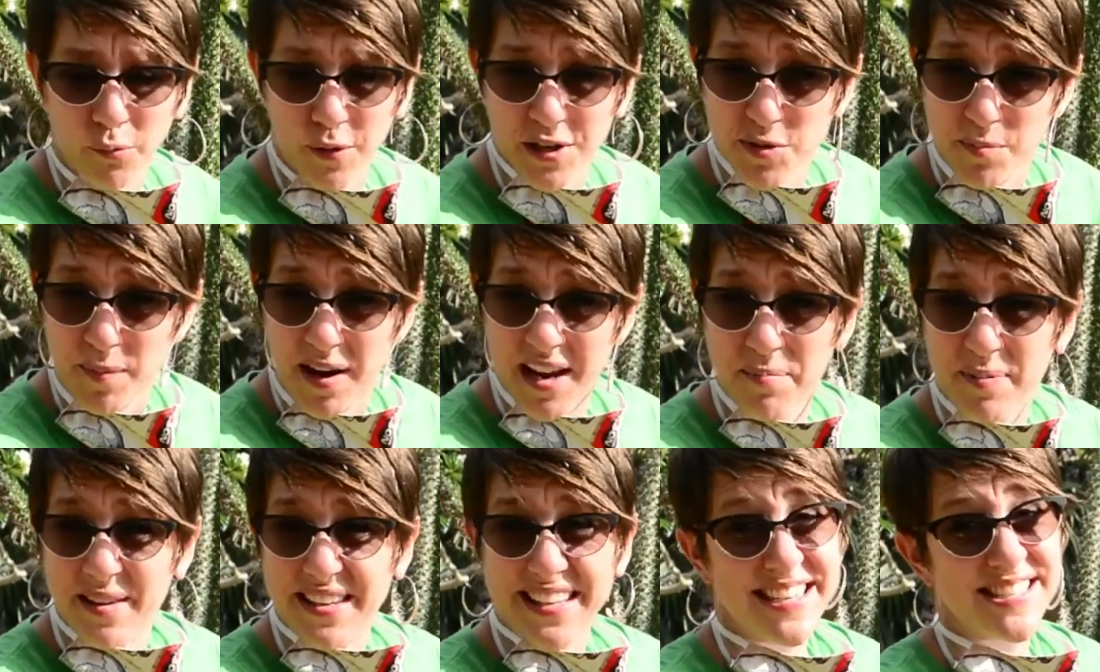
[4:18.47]
which
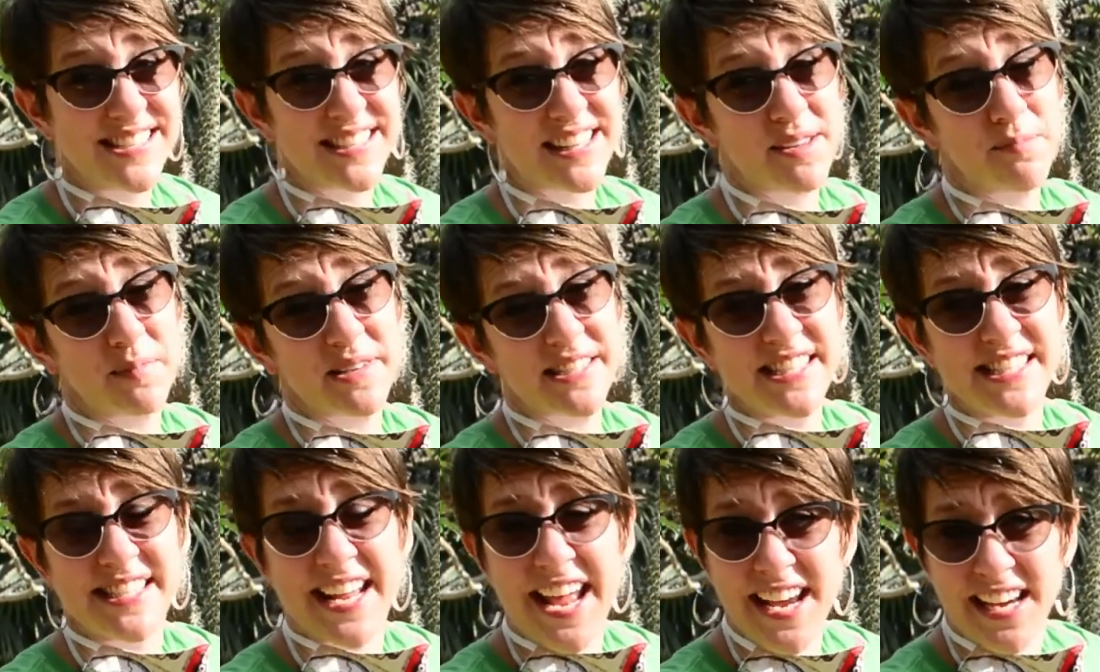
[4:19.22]
might be easily
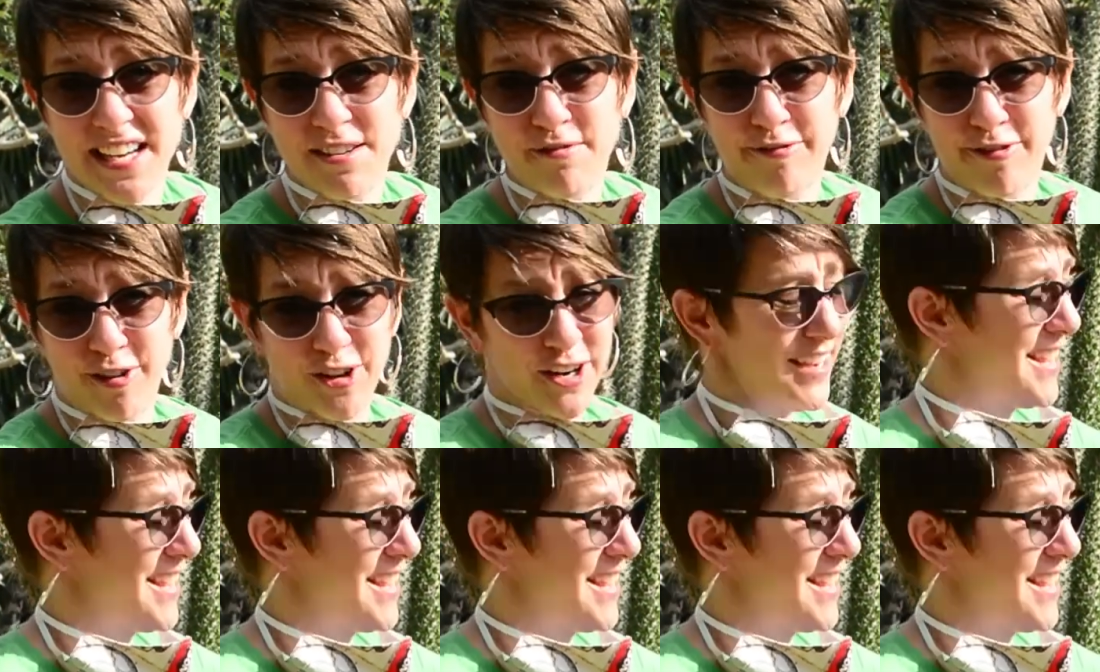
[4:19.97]
mistaken for a